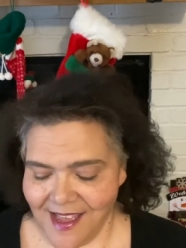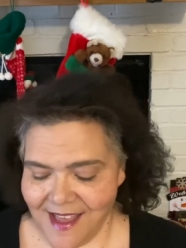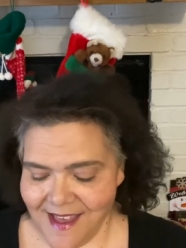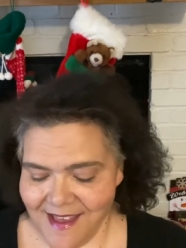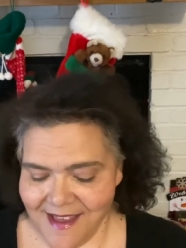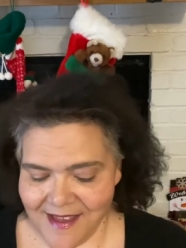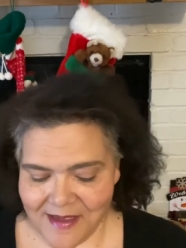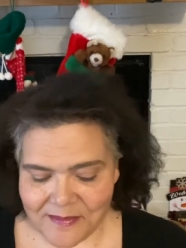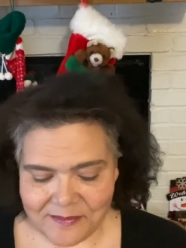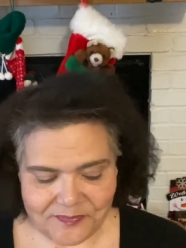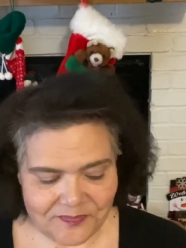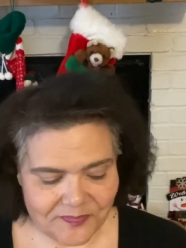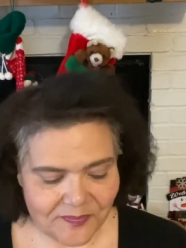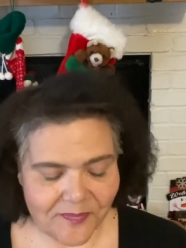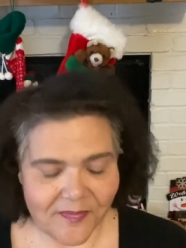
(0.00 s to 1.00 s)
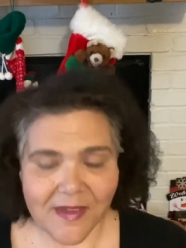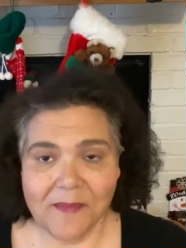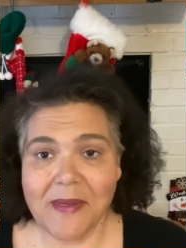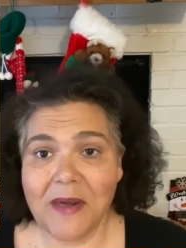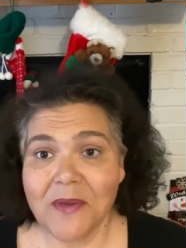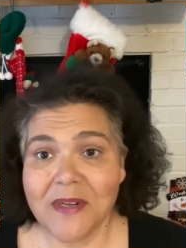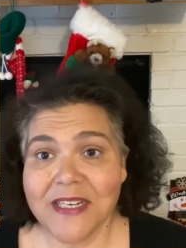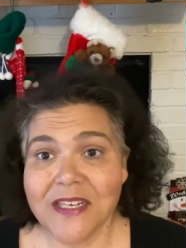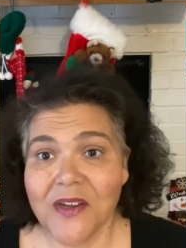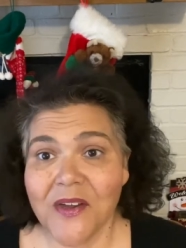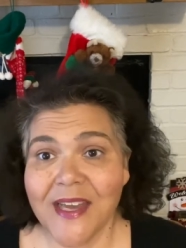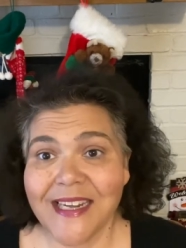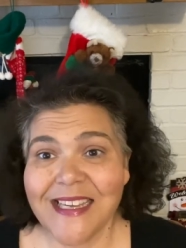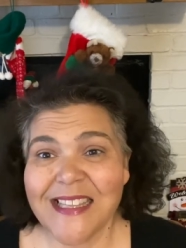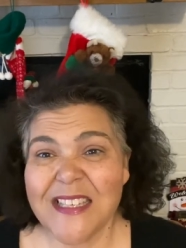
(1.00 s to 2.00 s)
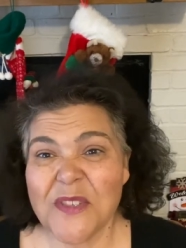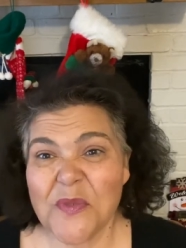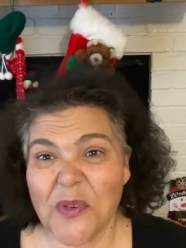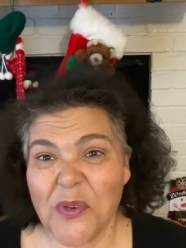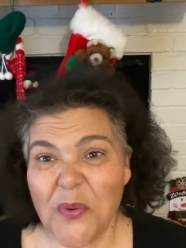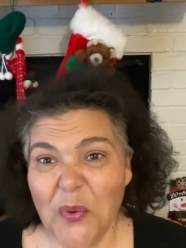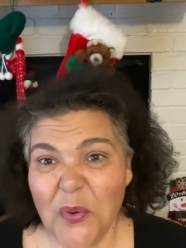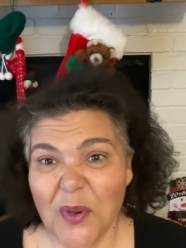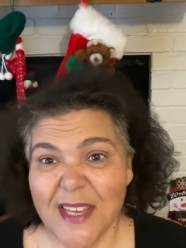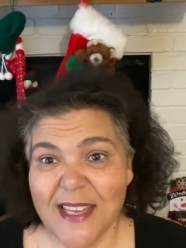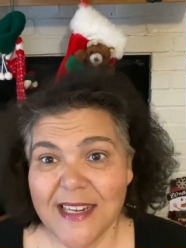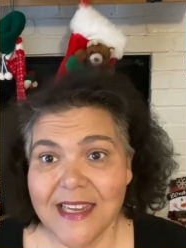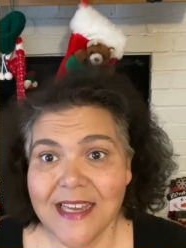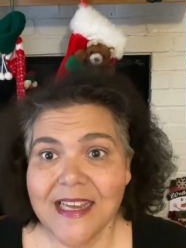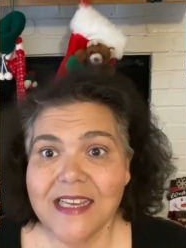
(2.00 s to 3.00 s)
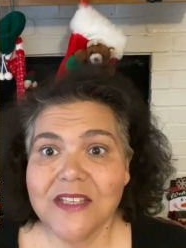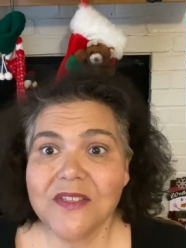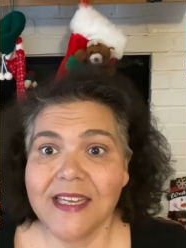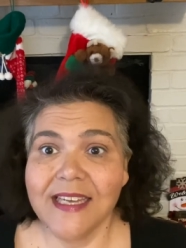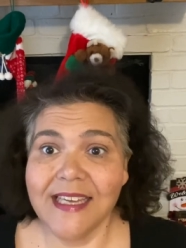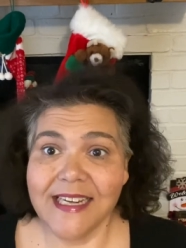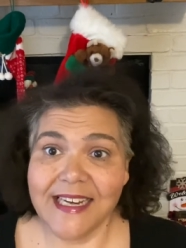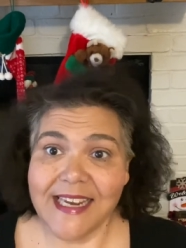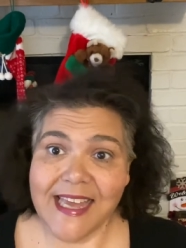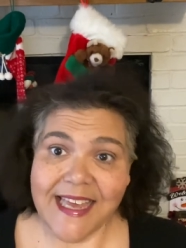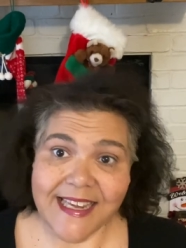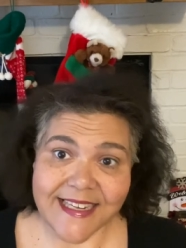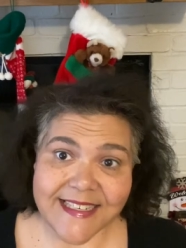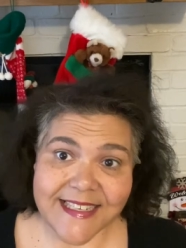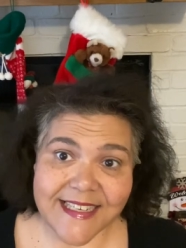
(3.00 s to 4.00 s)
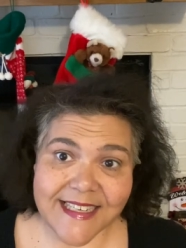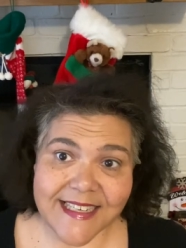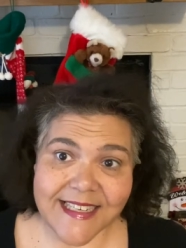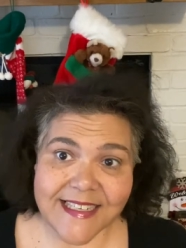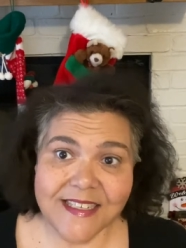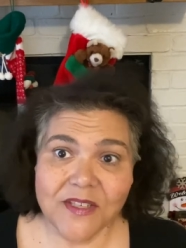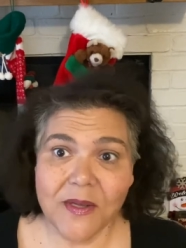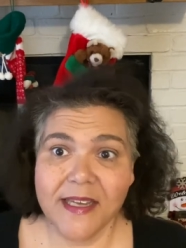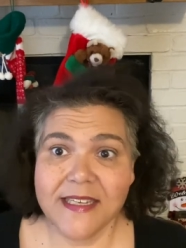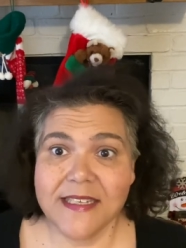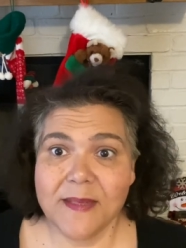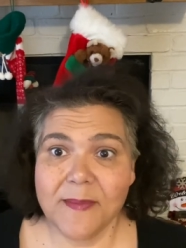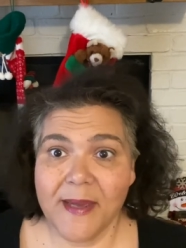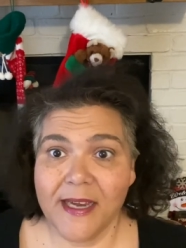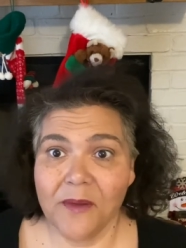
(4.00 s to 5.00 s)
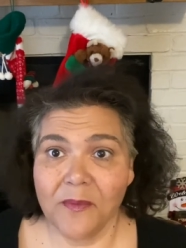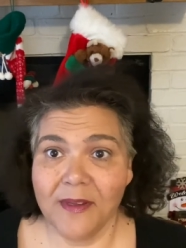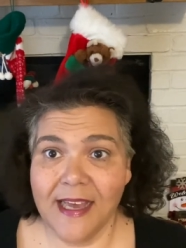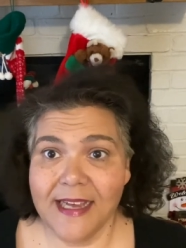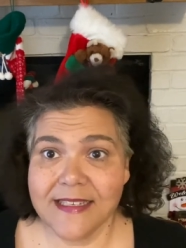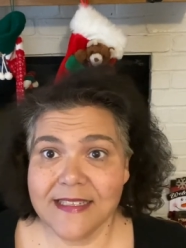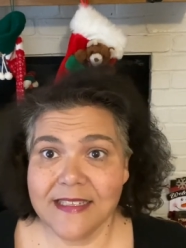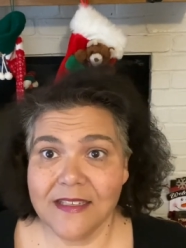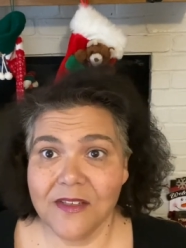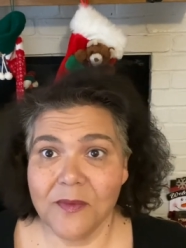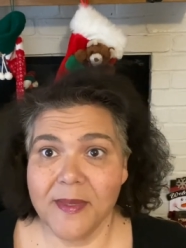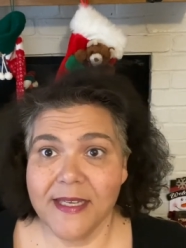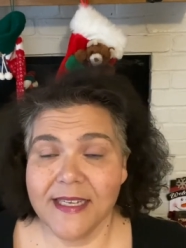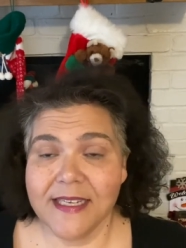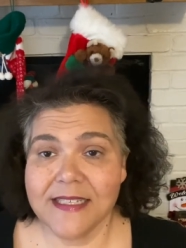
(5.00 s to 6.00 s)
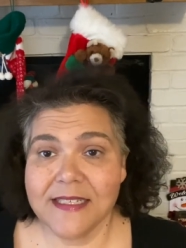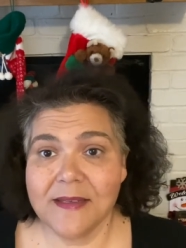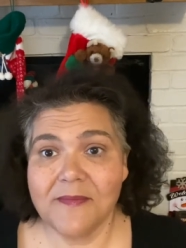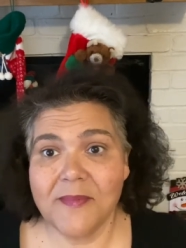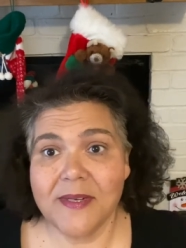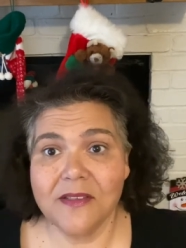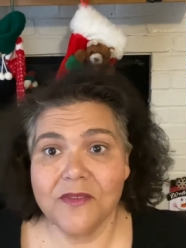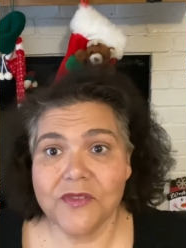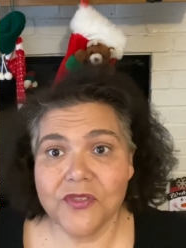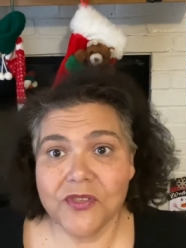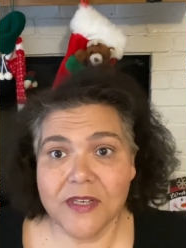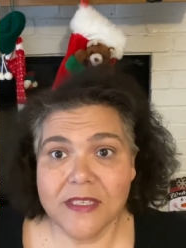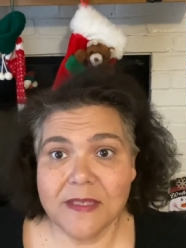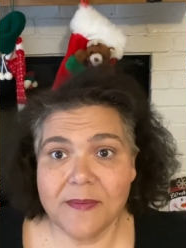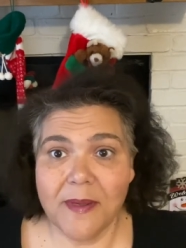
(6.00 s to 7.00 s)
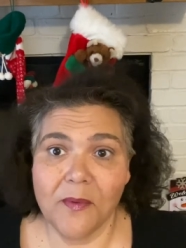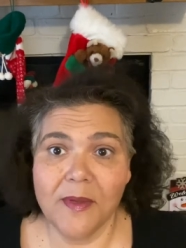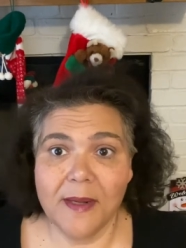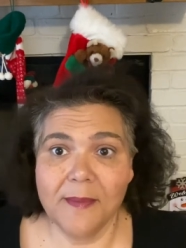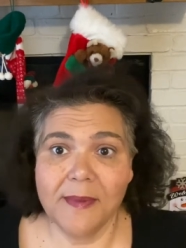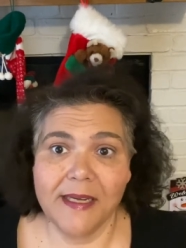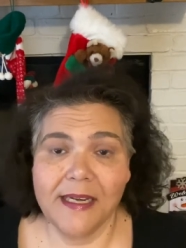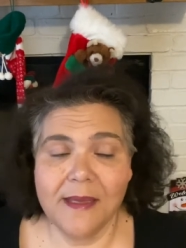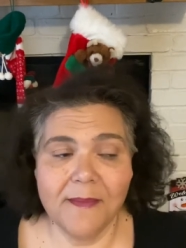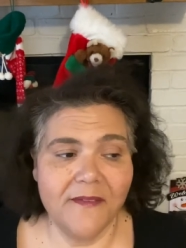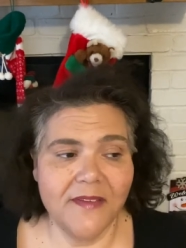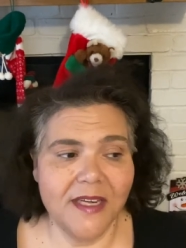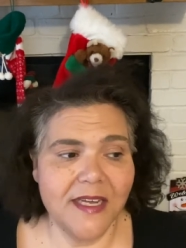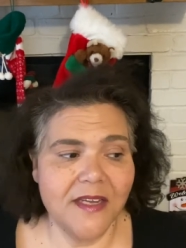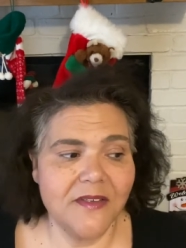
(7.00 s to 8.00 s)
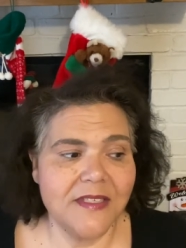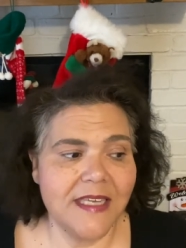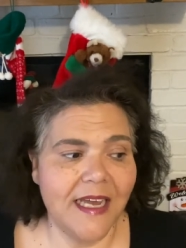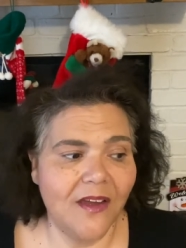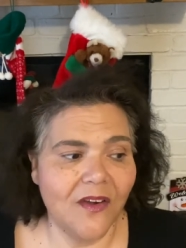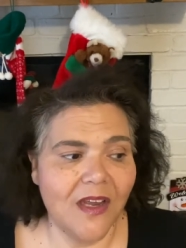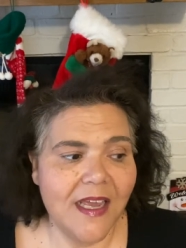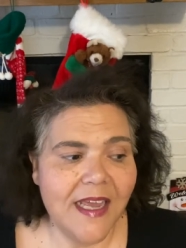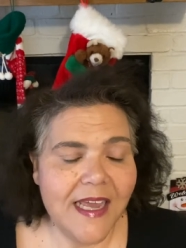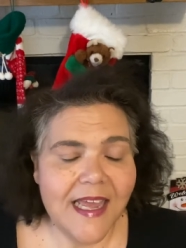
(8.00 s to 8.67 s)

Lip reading: But I wanted to go ahead and get this recorded so I could get it edited, so I could sit back and relax a little bit because I've been a little stressed about when I'm going to get my videos out.